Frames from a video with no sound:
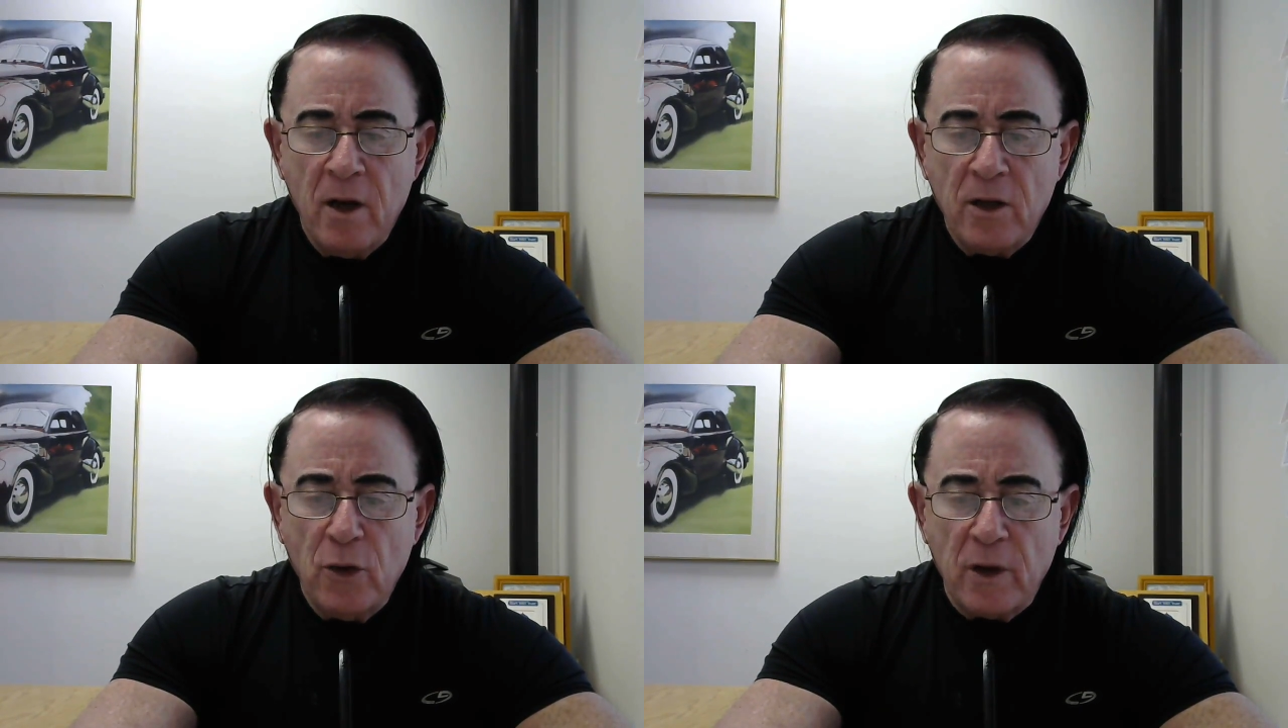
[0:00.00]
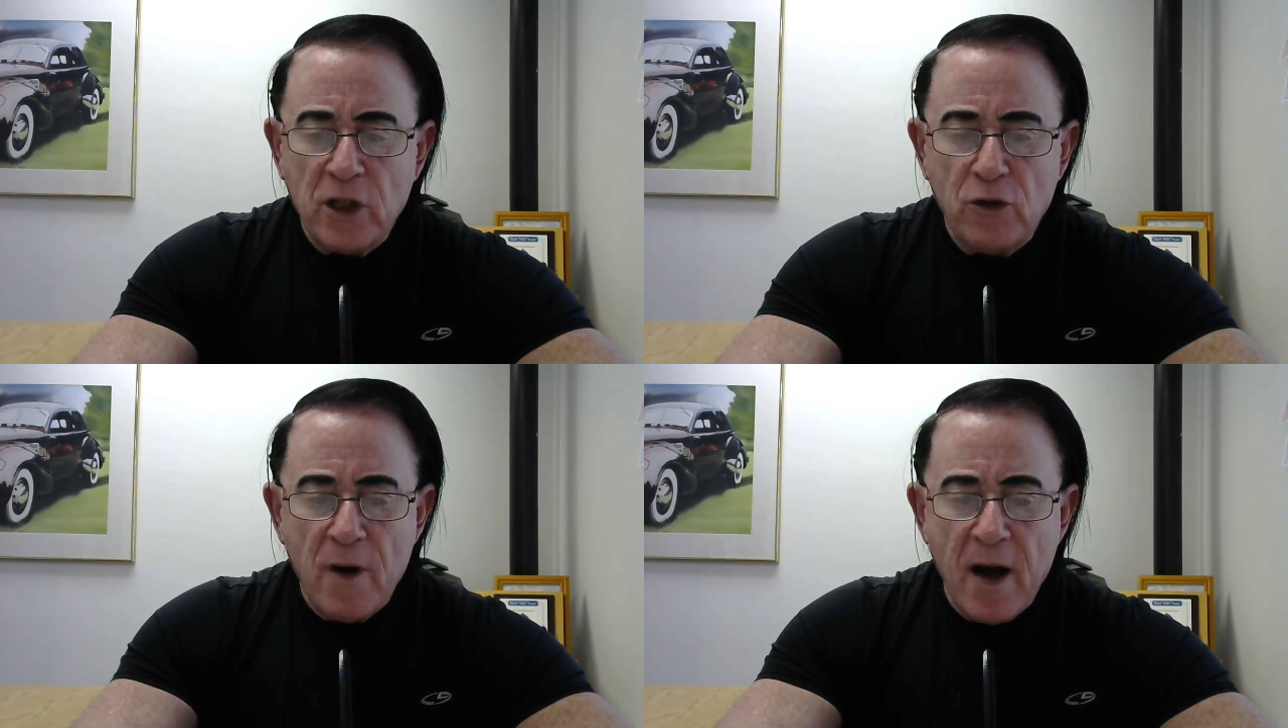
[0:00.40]
to
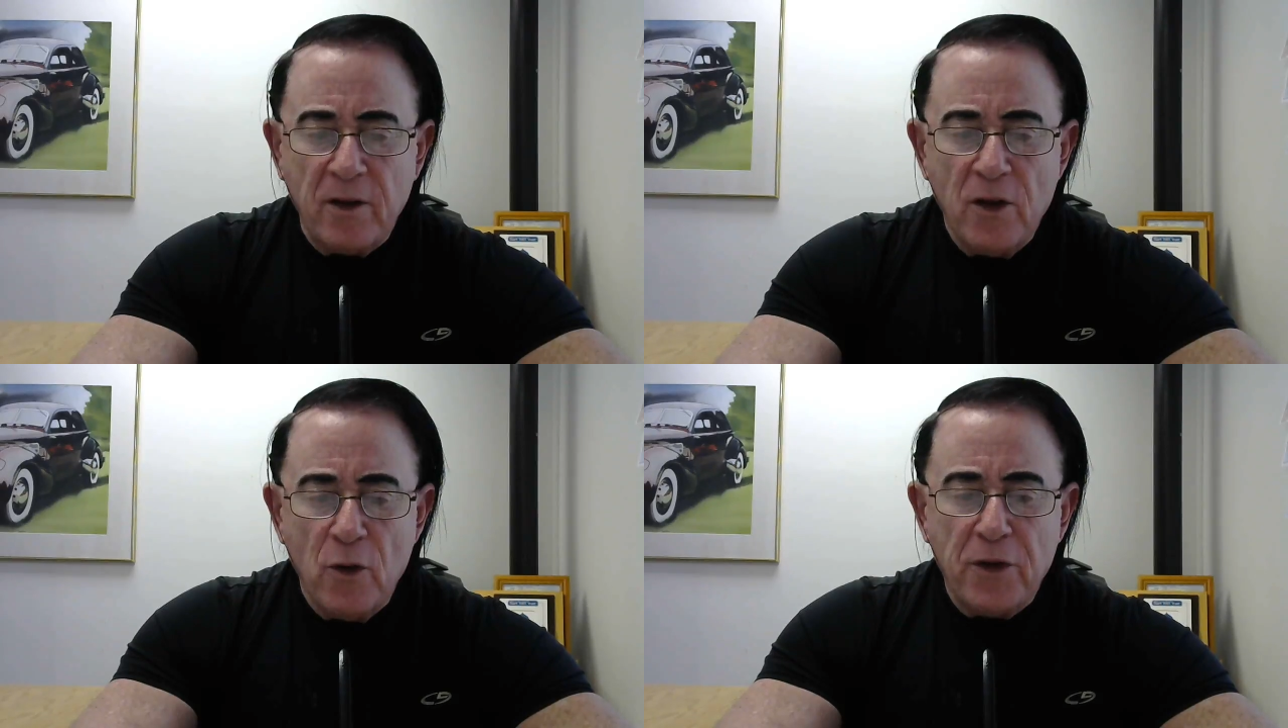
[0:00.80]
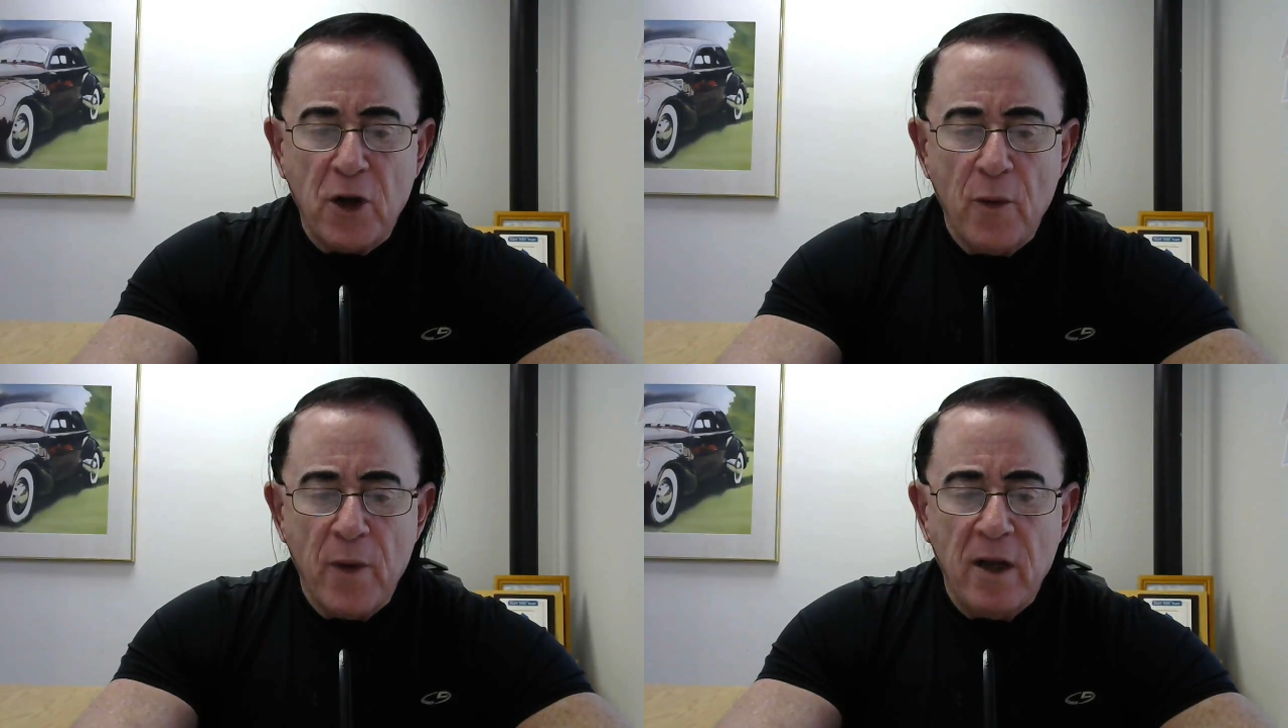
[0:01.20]
extract the North
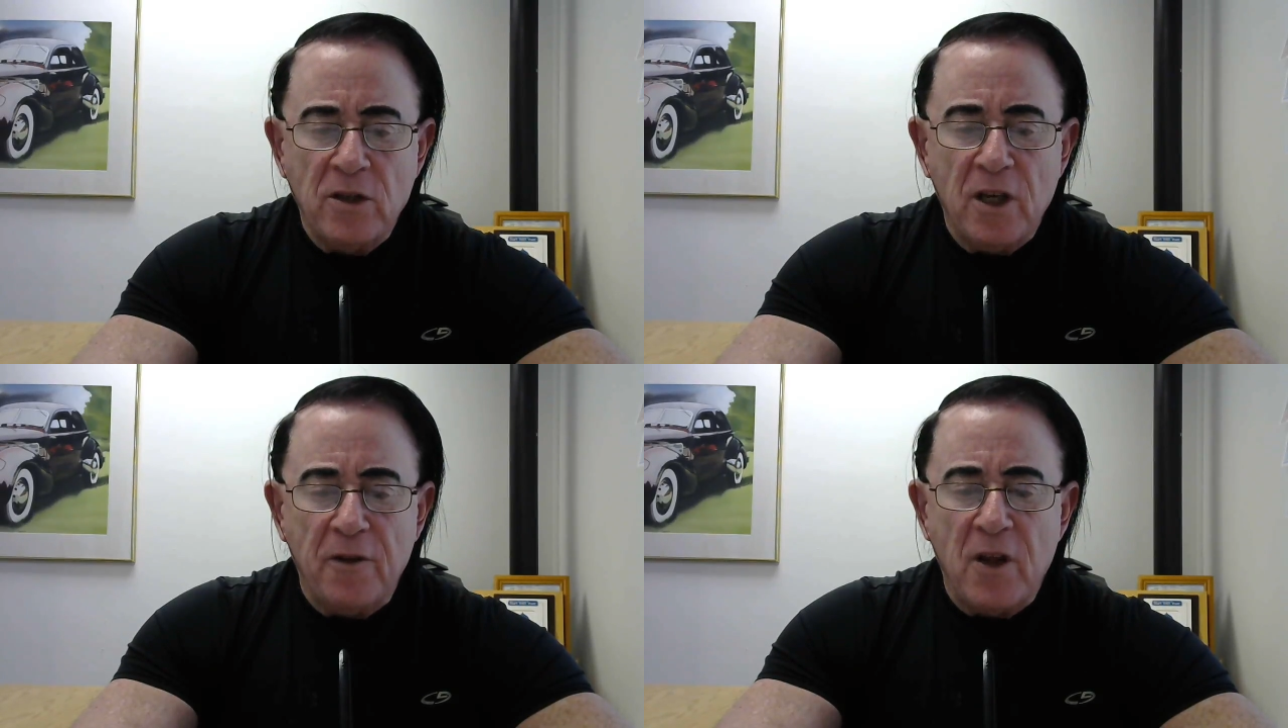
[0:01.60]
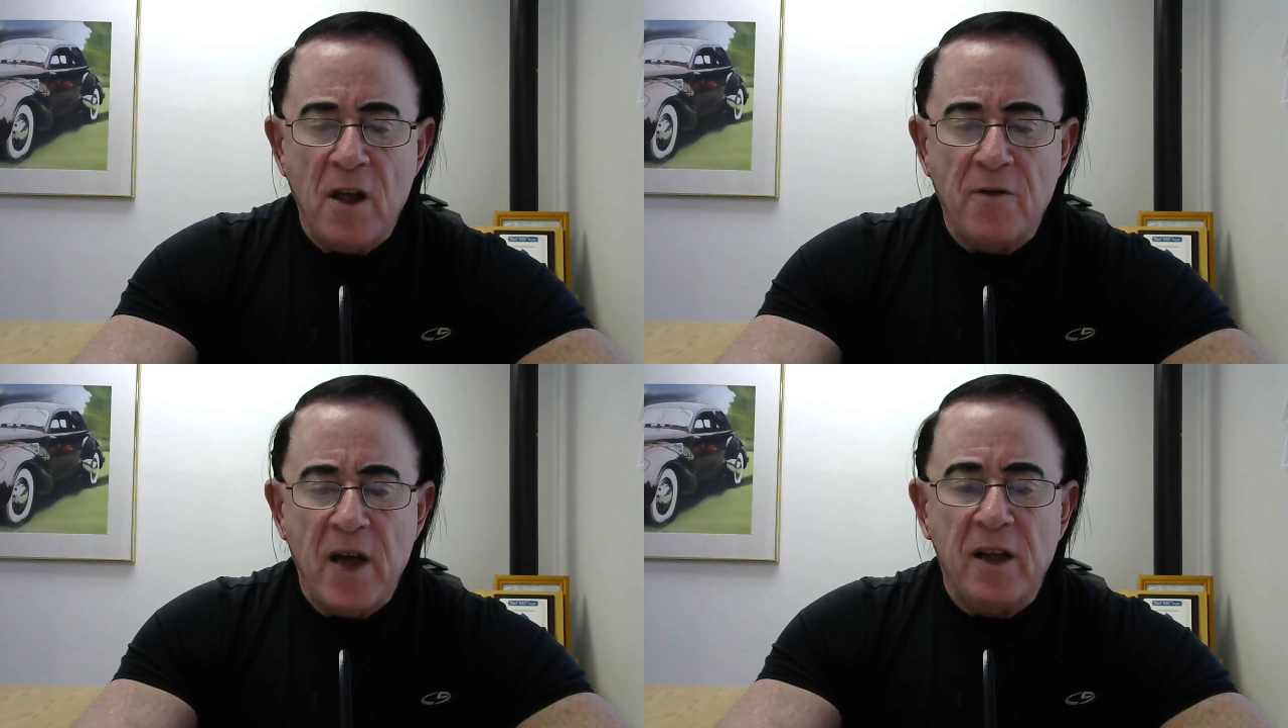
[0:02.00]
Koreans if they
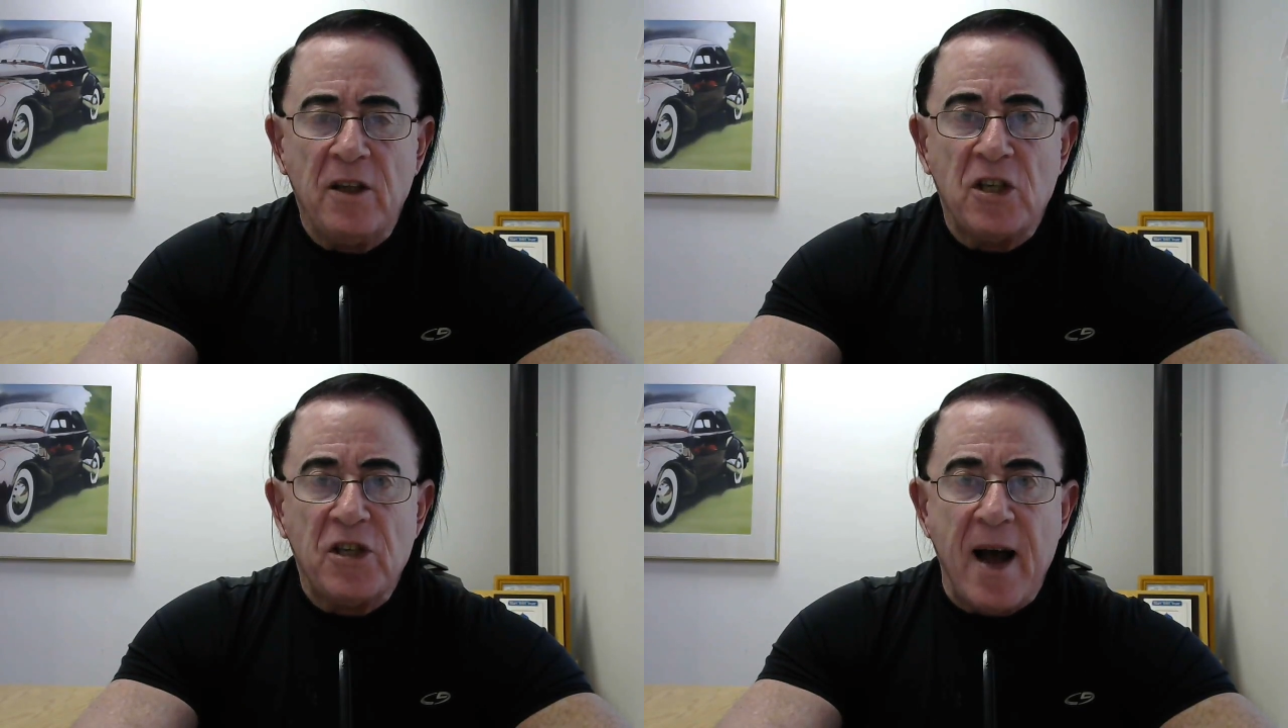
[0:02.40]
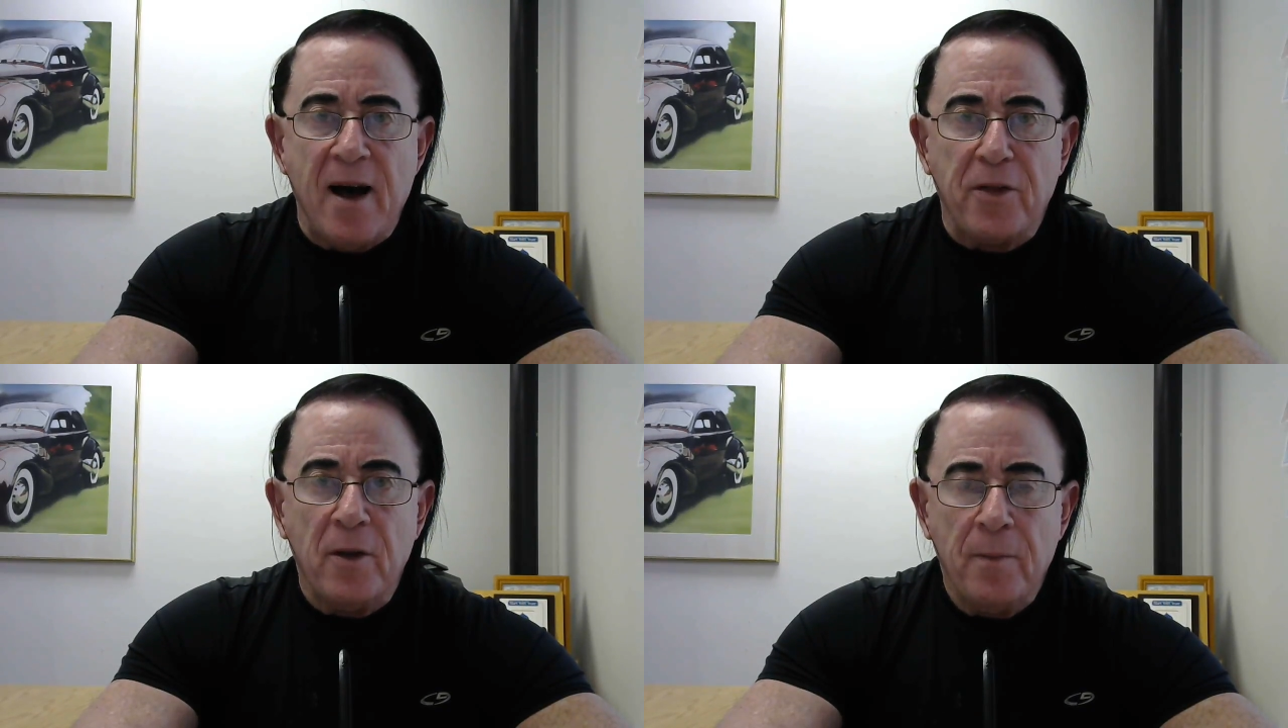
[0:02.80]
invaded the
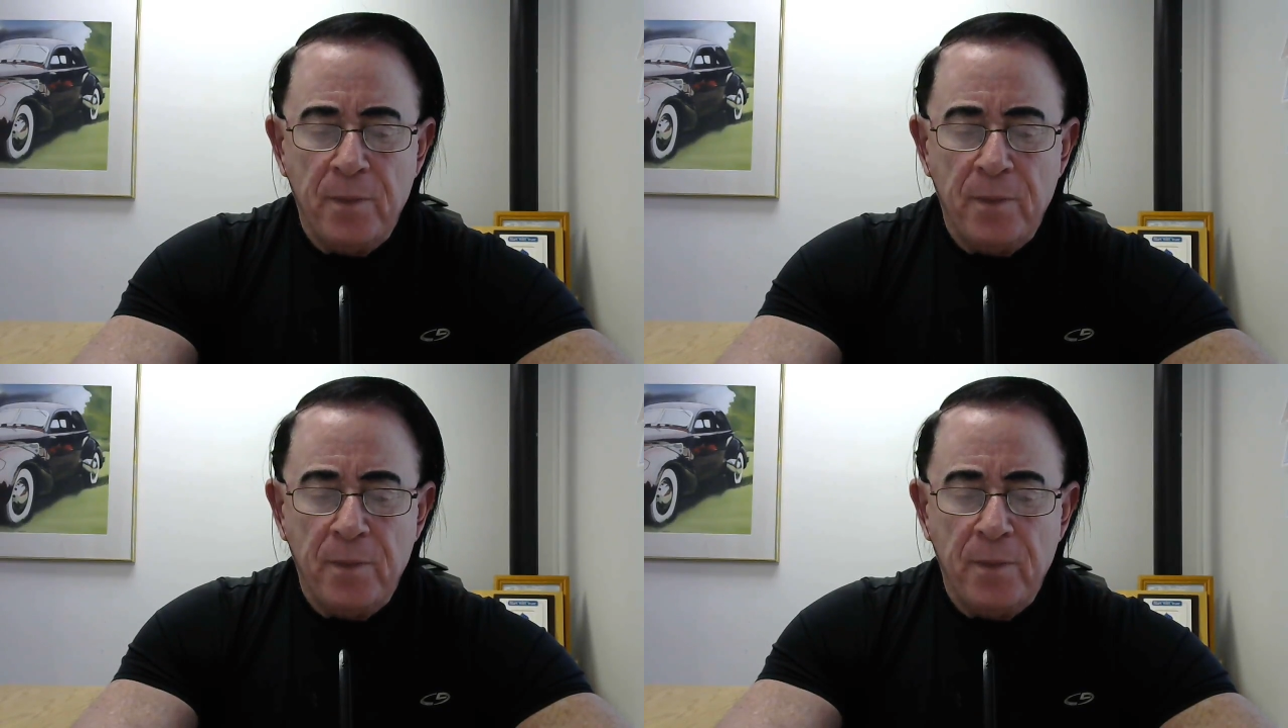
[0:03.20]
South.